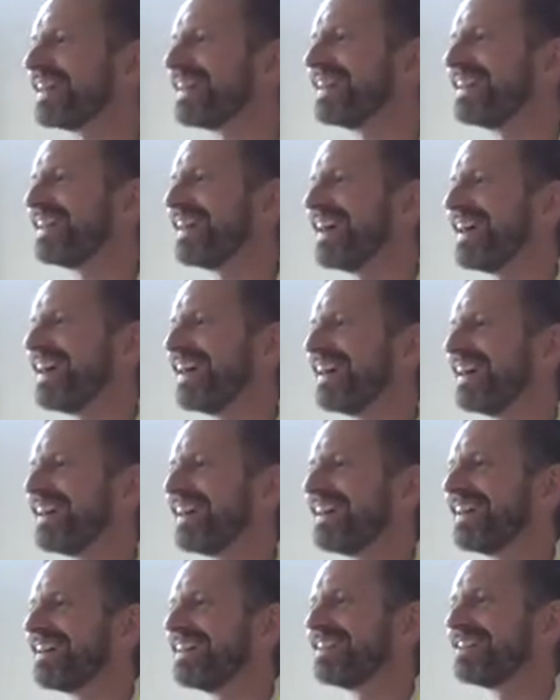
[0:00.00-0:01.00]
Yeah.
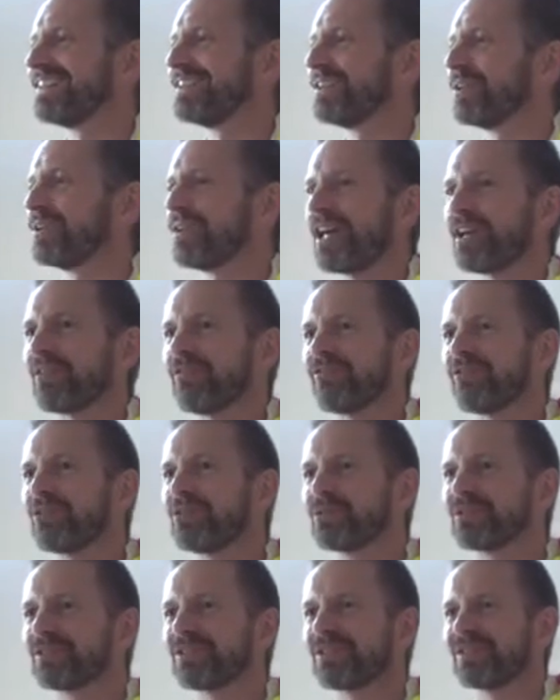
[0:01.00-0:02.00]
Or like a
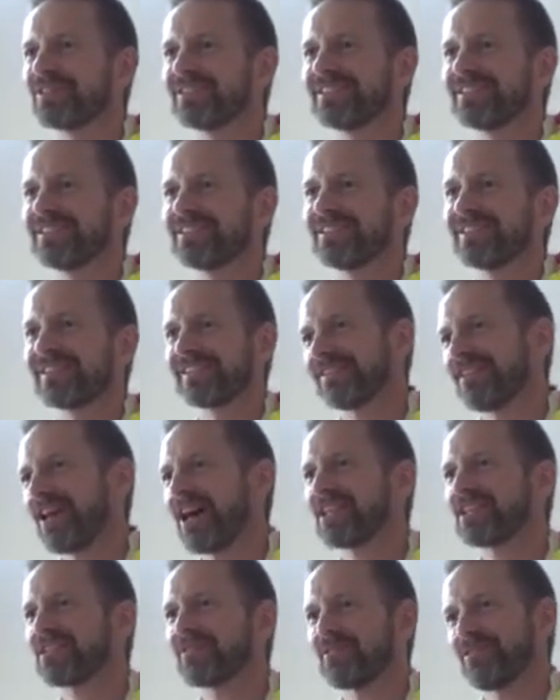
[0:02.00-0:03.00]
fruit. It's
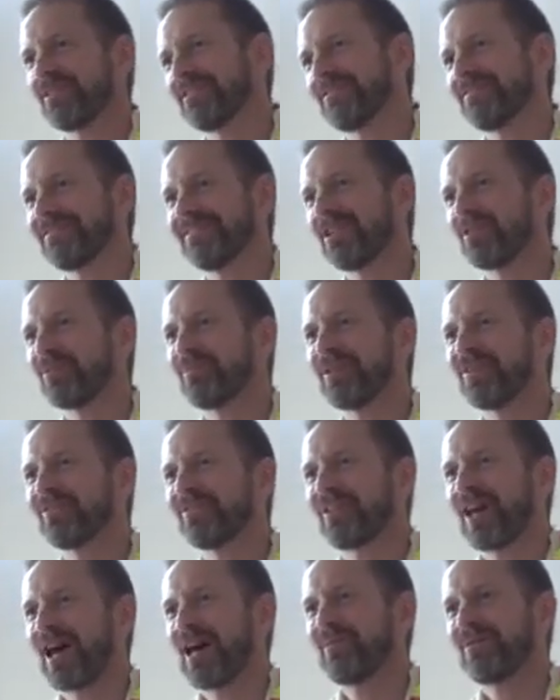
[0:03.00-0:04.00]
nice for a little bit of
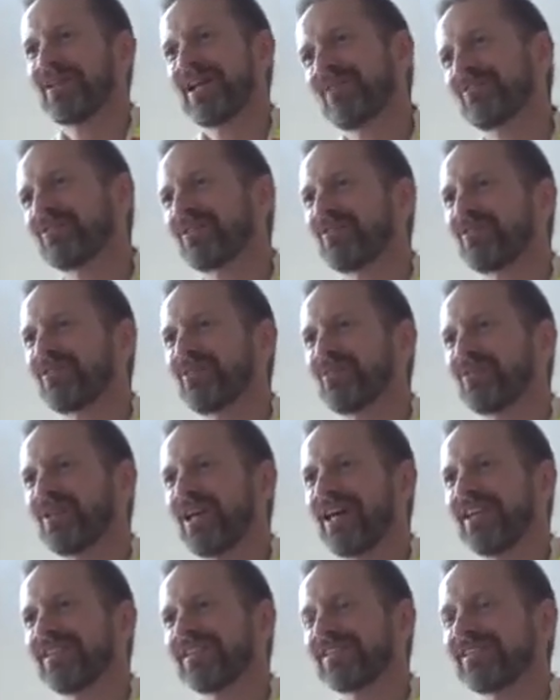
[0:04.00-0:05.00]
time, and after a few
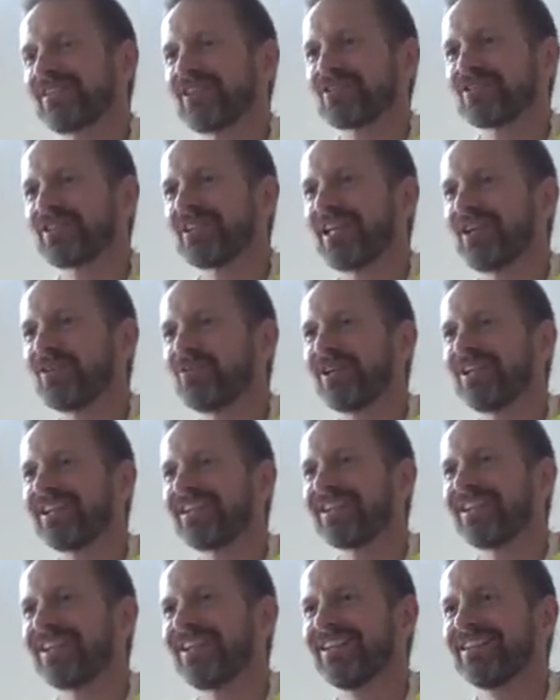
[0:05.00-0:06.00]
days it starts to get
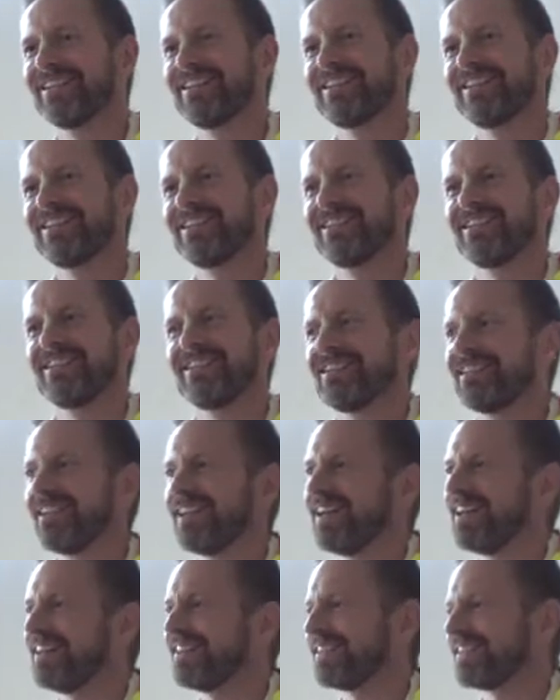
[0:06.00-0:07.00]
wrinkly,
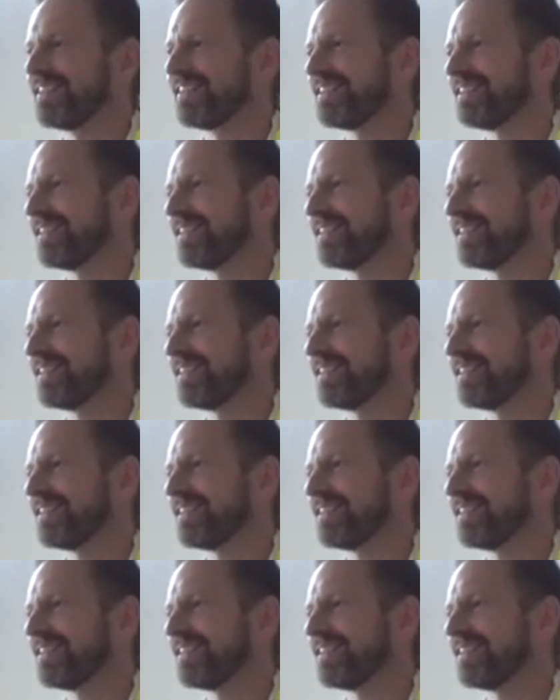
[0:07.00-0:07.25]
and